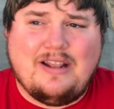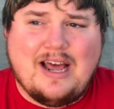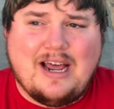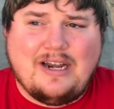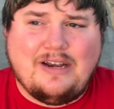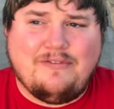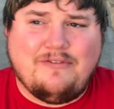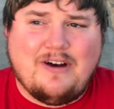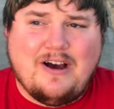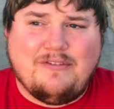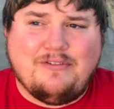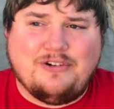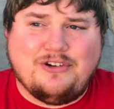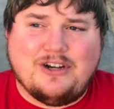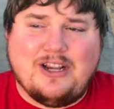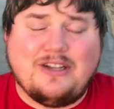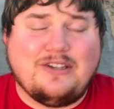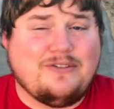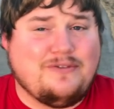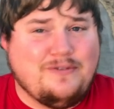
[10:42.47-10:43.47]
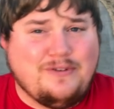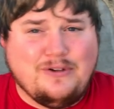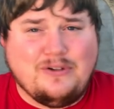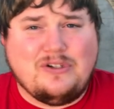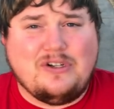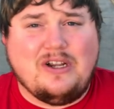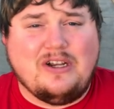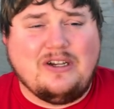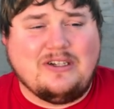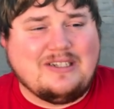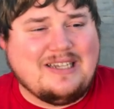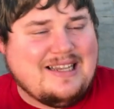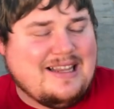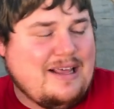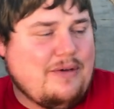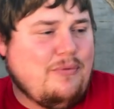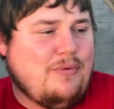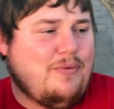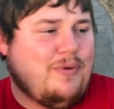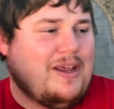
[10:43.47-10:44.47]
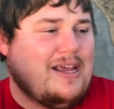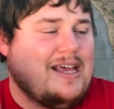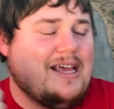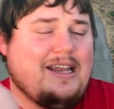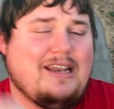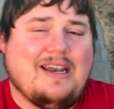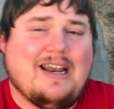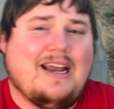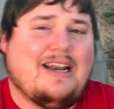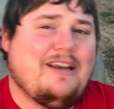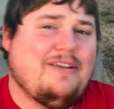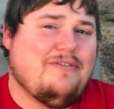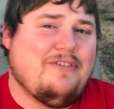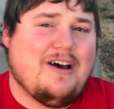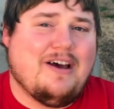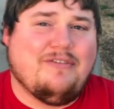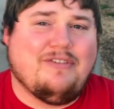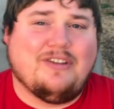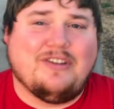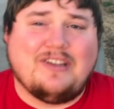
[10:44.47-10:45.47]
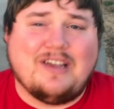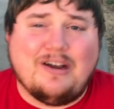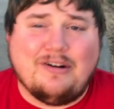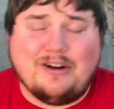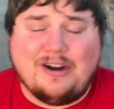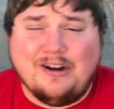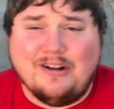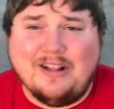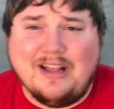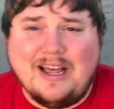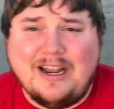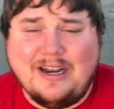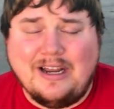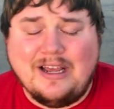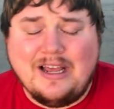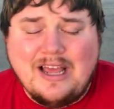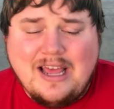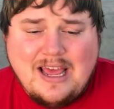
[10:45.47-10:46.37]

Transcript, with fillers: 95 in Jacksonville sucks, and then when we hit 95 in South Carolina,